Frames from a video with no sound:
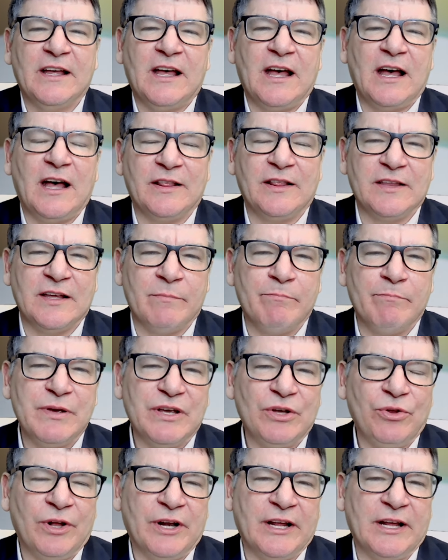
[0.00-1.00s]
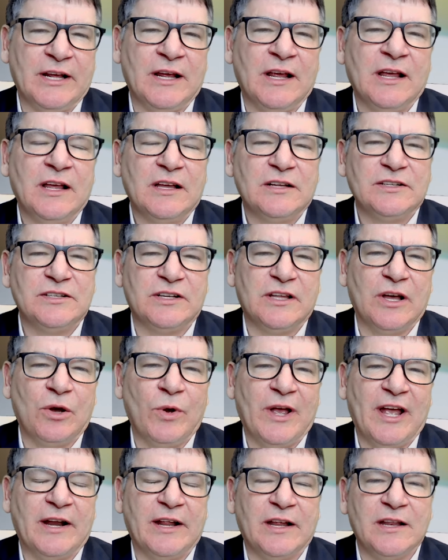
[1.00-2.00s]
the ability to go
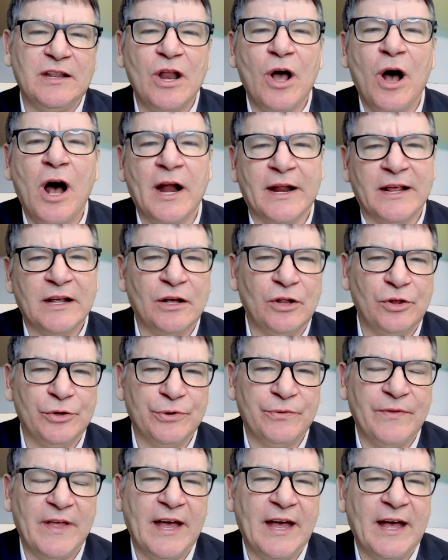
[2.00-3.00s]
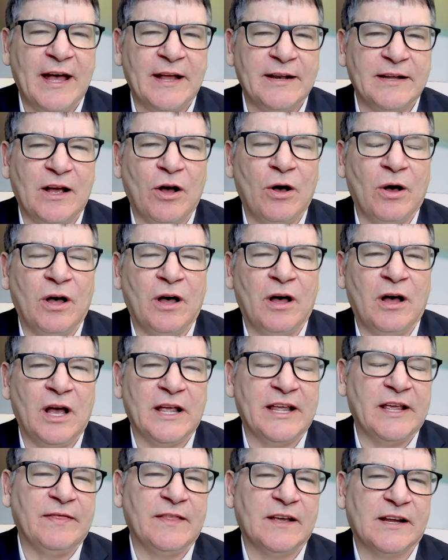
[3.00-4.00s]
ahead and not include that
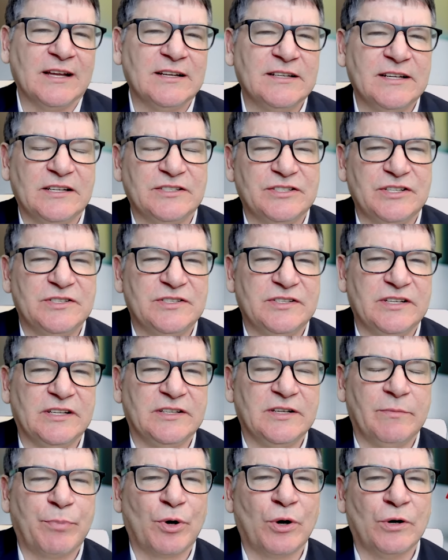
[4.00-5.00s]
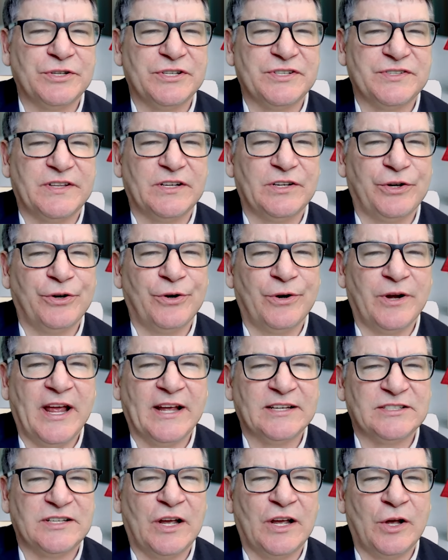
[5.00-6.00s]
in the contingency to purchase your
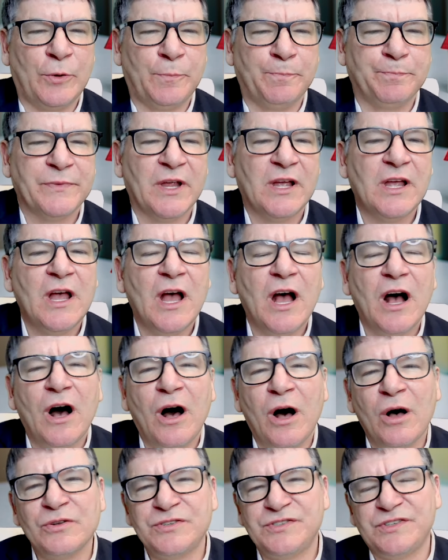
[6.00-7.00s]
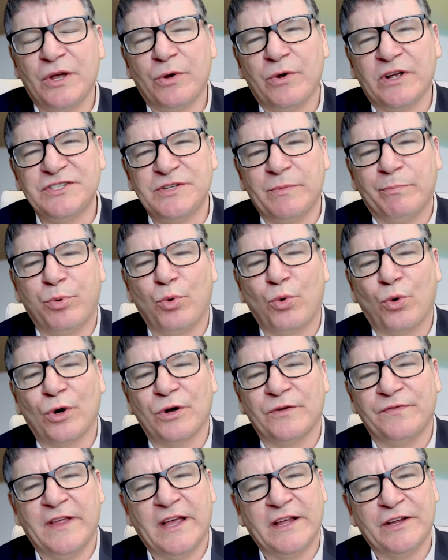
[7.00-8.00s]
next home. Also, it's
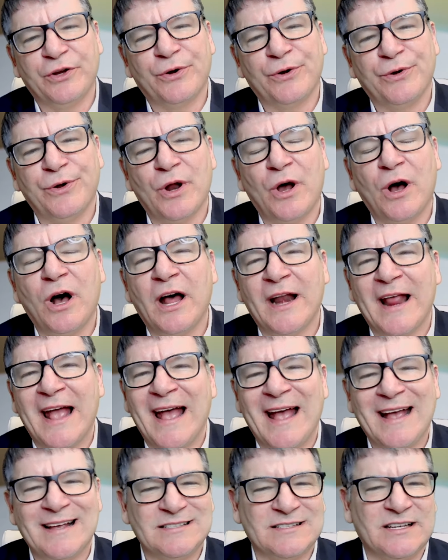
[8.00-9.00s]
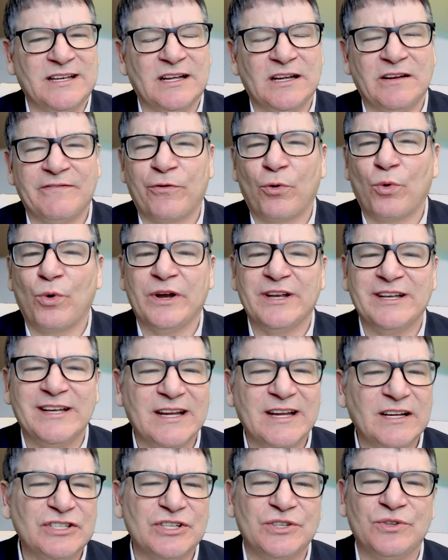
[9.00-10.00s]
important that you're not asking for
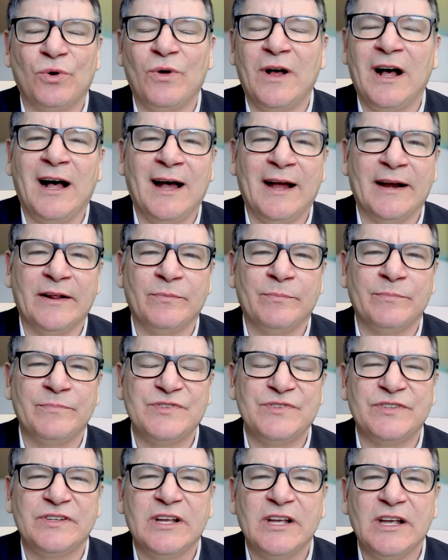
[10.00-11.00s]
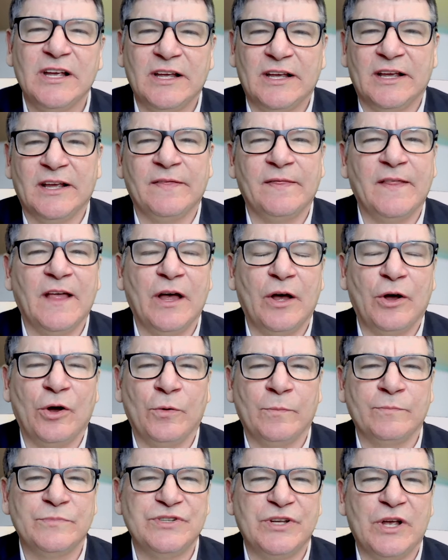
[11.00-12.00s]
additional items in the
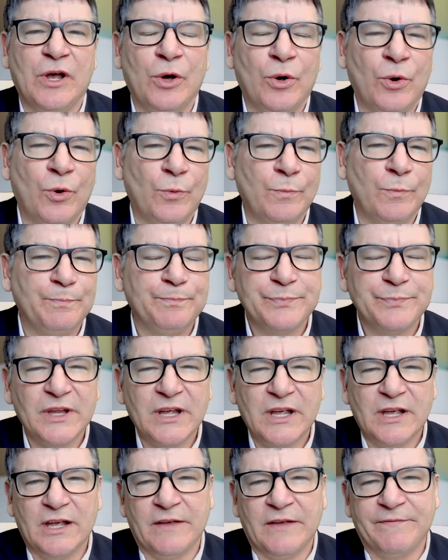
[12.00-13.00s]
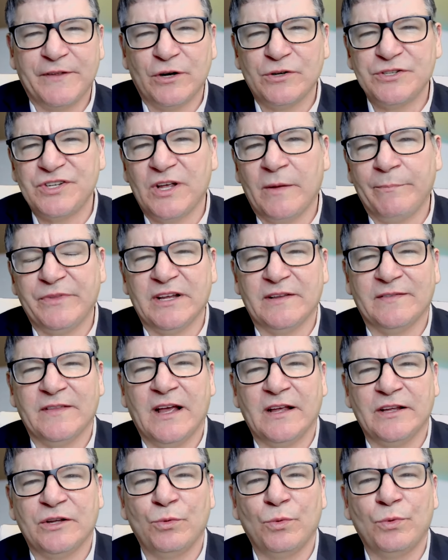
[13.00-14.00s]
home. So if there's something
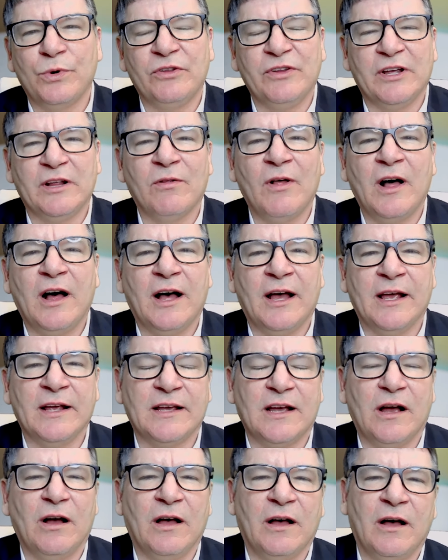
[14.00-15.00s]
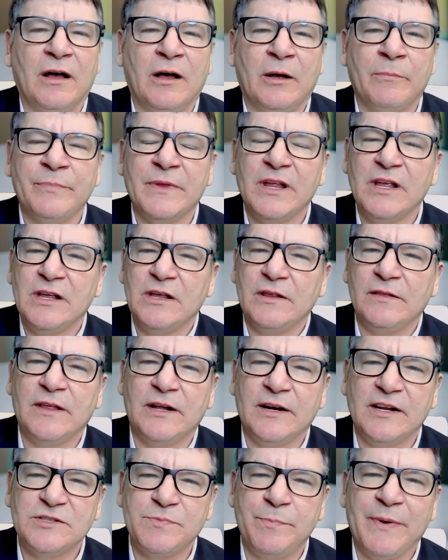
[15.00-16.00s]
that you really like,
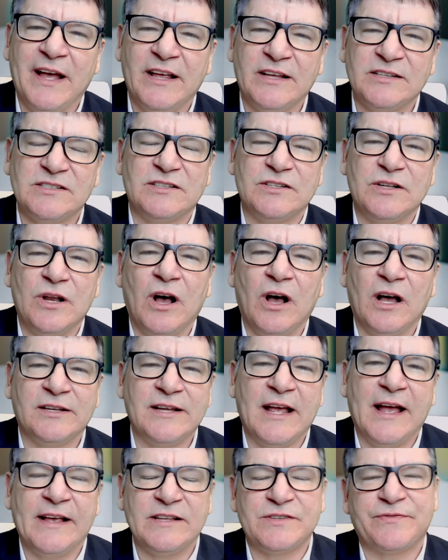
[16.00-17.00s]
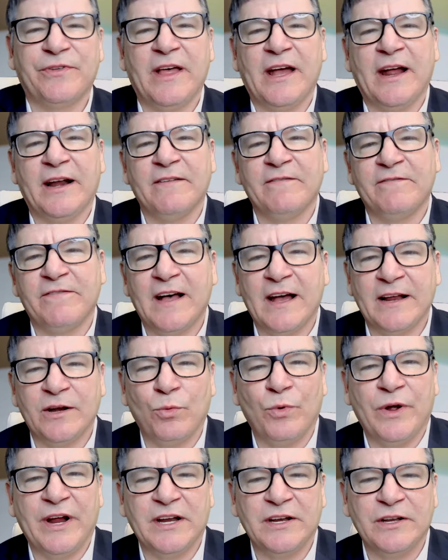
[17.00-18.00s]
then it's best not to ask for that and find a
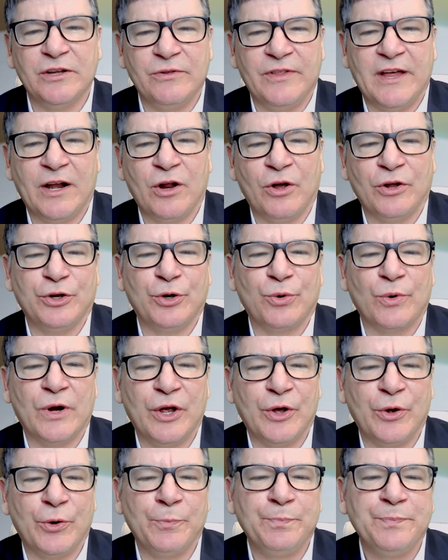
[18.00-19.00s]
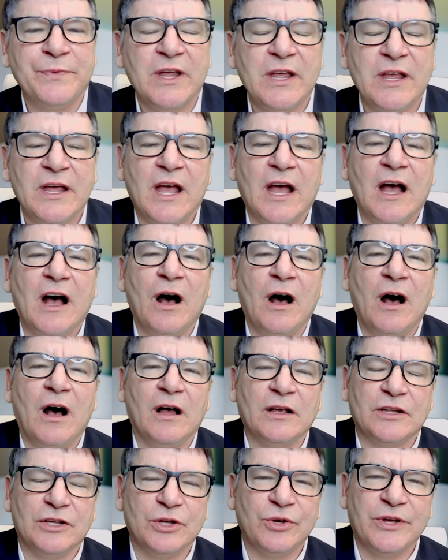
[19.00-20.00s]
way to do that on your own.
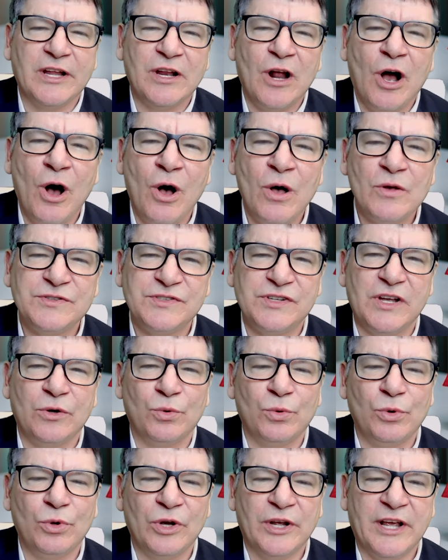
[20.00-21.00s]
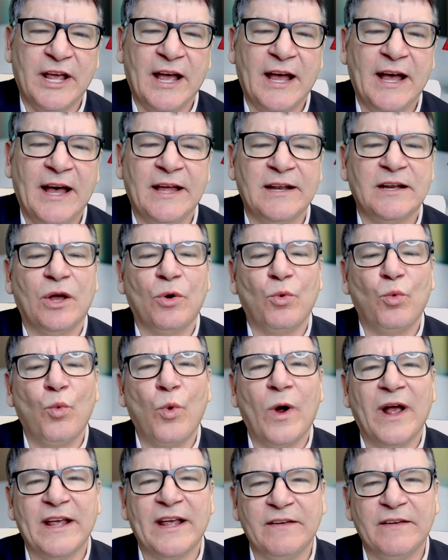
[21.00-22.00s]
You can also look at
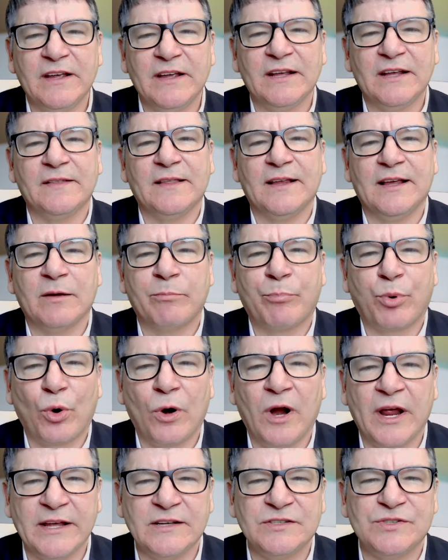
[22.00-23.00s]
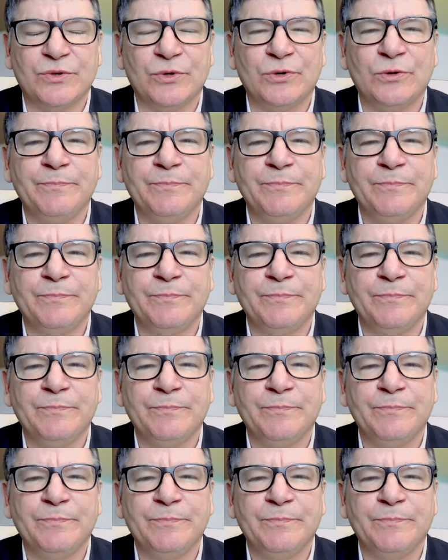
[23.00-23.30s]
waiving the appraisal